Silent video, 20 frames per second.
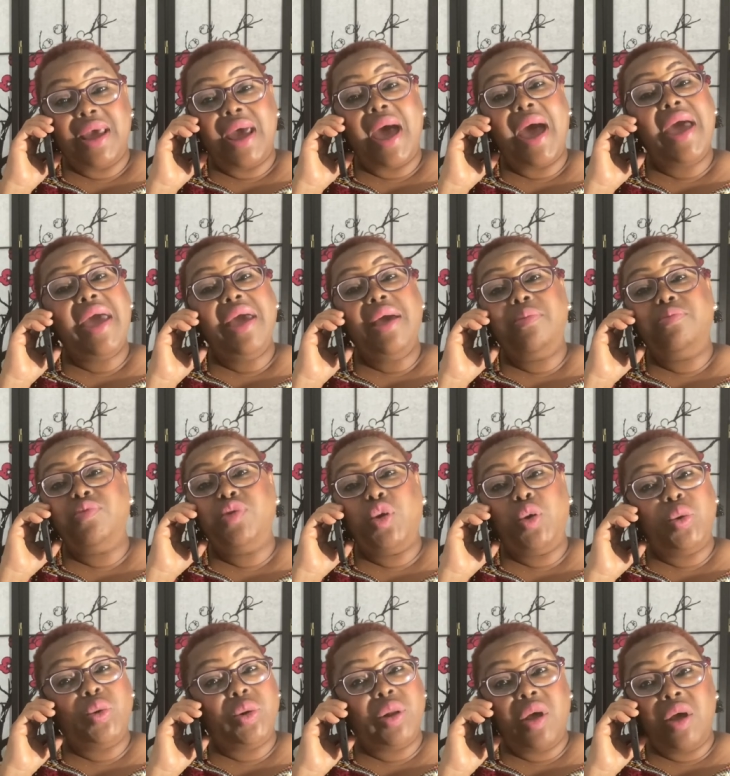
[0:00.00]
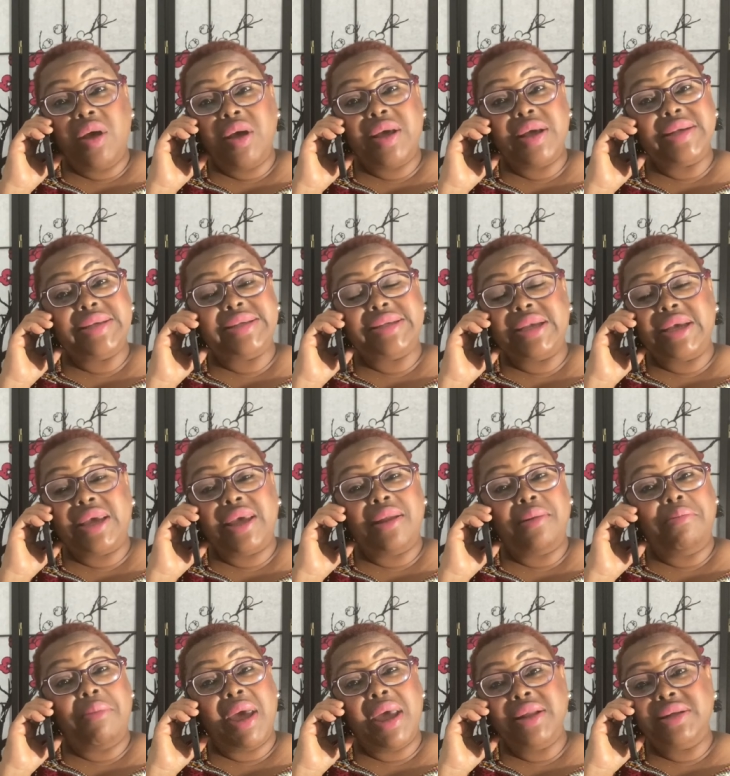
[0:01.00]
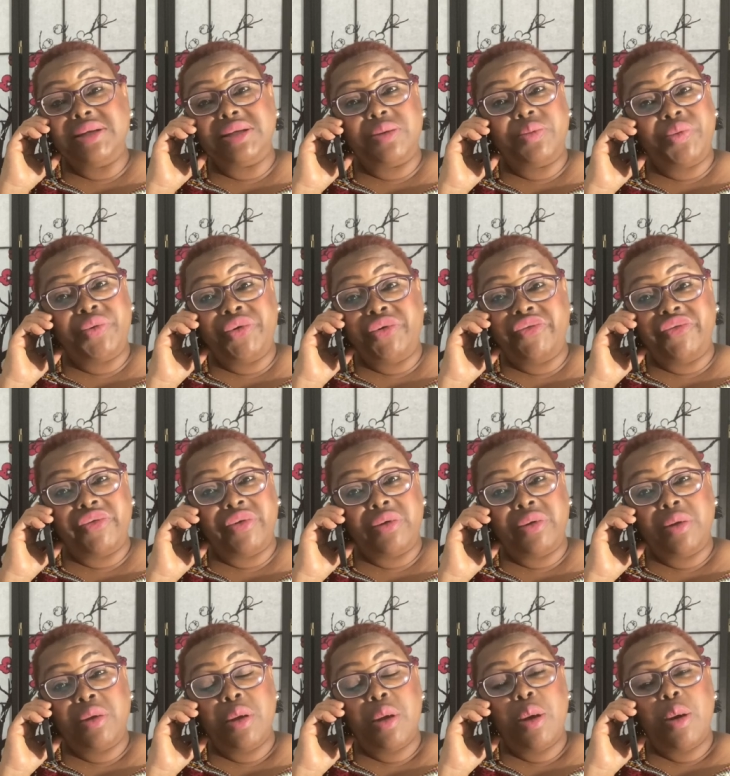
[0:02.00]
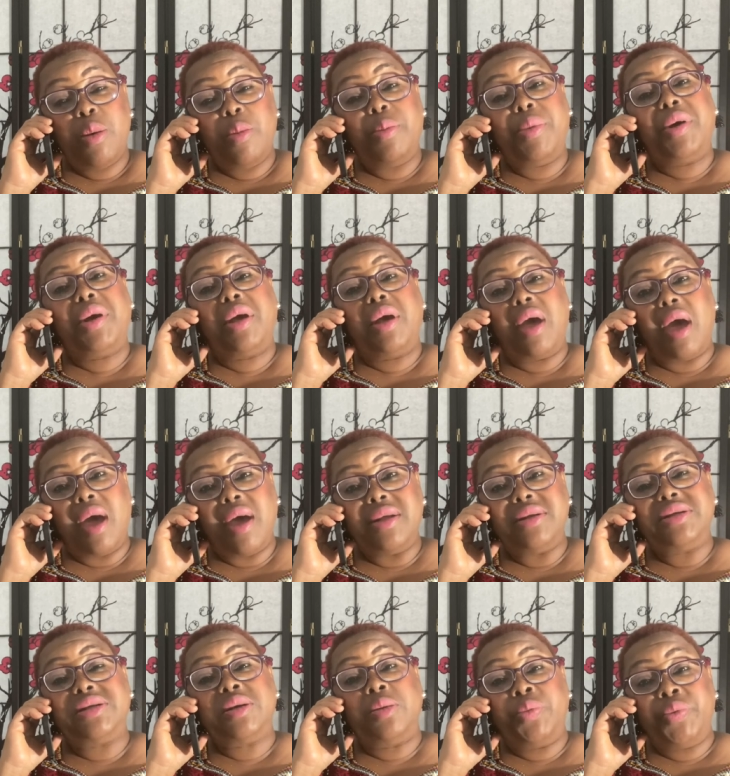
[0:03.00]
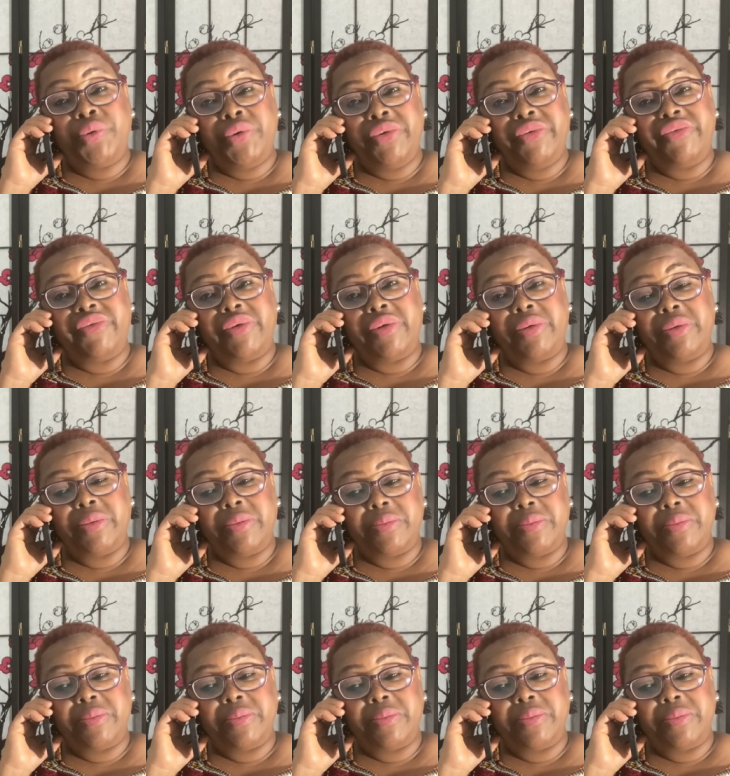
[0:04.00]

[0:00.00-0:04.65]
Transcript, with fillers: I am no longer seeking man's approval, but God's approval.